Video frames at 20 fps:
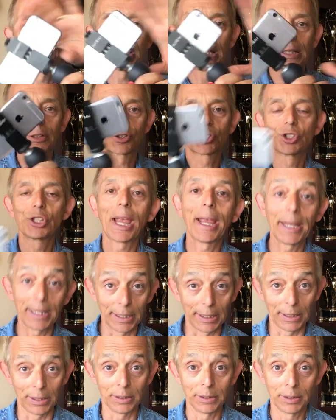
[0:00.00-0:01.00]
it's
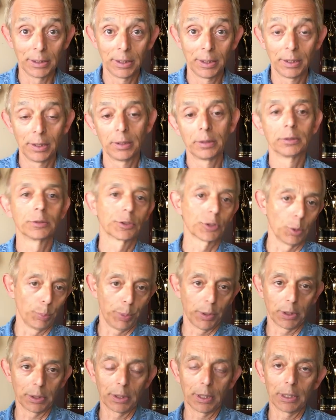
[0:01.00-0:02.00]
shaky. So
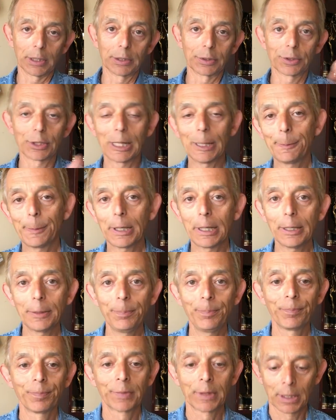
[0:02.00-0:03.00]
put it on a tripod,
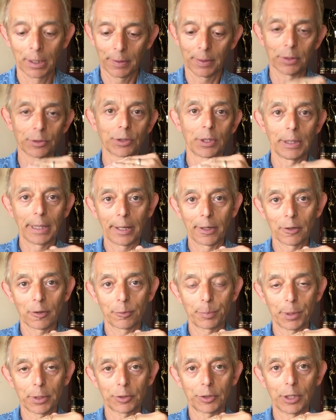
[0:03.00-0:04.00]
there's a layer
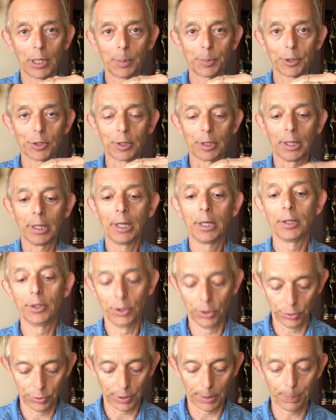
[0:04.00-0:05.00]
of perception.
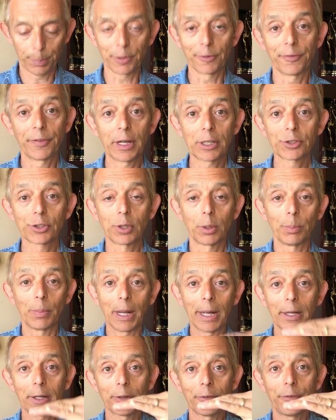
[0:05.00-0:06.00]
Use a professional
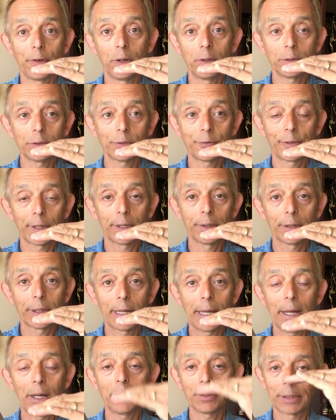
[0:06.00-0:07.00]
microphone, figure it
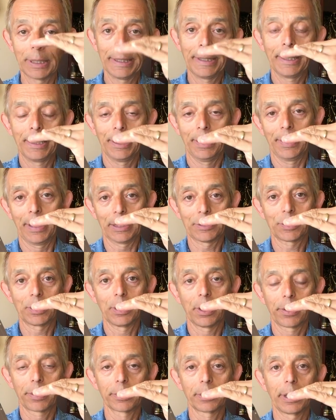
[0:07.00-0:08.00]
out, that's
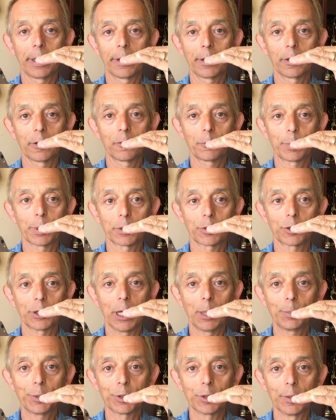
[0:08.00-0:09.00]
another layer of
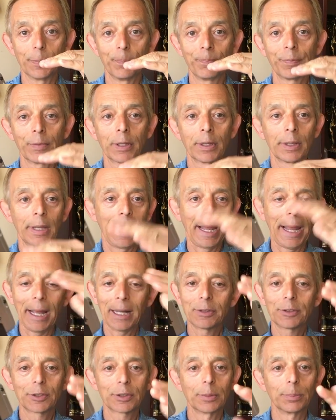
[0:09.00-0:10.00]
perception.
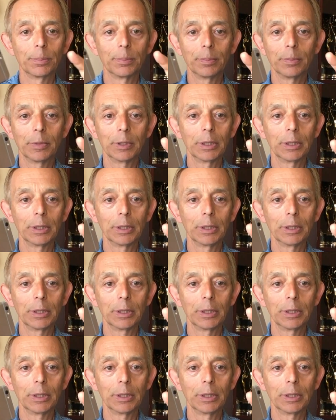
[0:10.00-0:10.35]
Add some